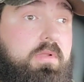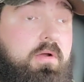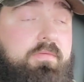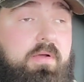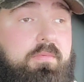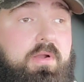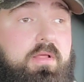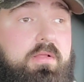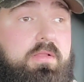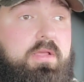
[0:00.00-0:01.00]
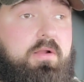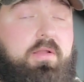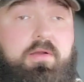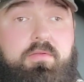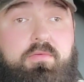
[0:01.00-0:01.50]
know, if I'd want to get
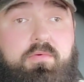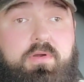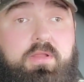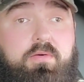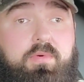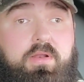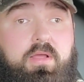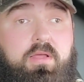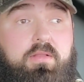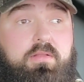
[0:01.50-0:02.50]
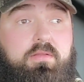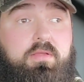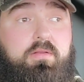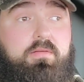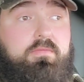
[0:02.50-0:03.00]
on their authority or whatnot
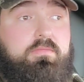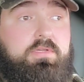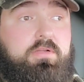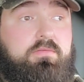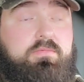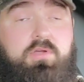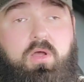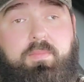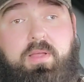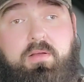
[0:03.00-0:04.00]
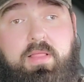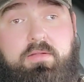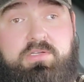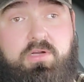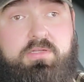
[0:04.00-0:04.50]
and you know, talk about
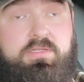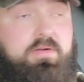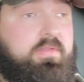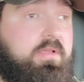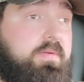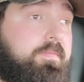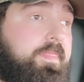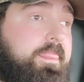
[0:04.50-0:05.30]
Cloud Trucks and everything.